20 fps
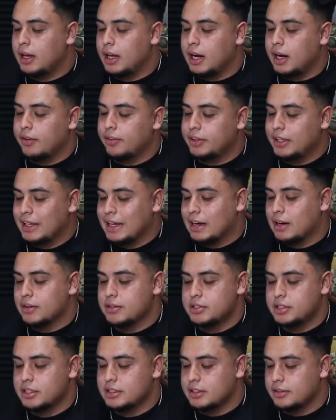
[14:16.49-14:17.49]
Everything
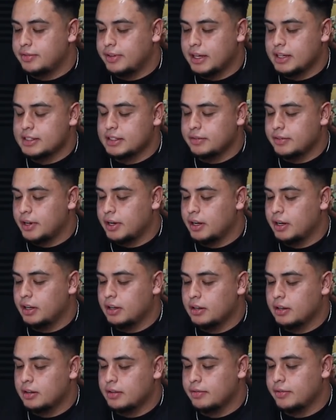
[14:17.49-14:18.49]
else just affects it
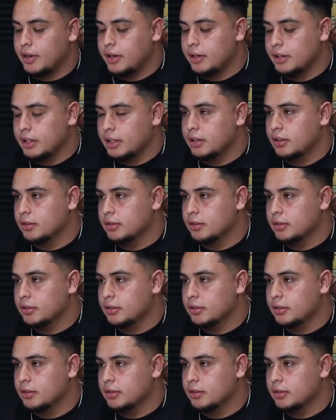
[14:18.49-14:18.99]
very little.